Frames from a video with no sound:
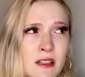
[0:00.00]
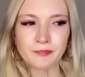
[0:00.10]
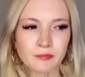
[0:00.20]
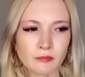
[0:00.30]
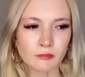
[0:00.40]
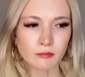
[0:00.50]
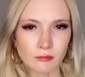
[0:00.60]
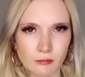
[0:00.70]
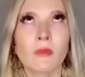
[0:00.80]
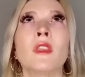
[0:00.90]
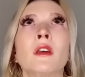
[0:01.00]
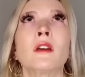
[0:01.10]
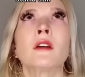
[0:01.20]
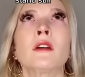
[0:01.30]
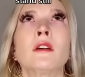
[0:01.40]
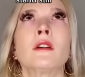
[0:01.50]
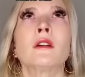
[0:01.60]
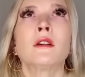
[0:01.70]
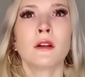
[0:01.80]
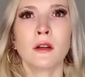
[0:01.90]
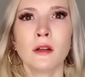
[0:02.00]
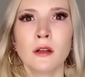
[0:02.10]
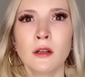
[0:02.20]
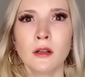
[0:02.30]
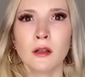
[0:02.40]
Simon Says, everyone stand still.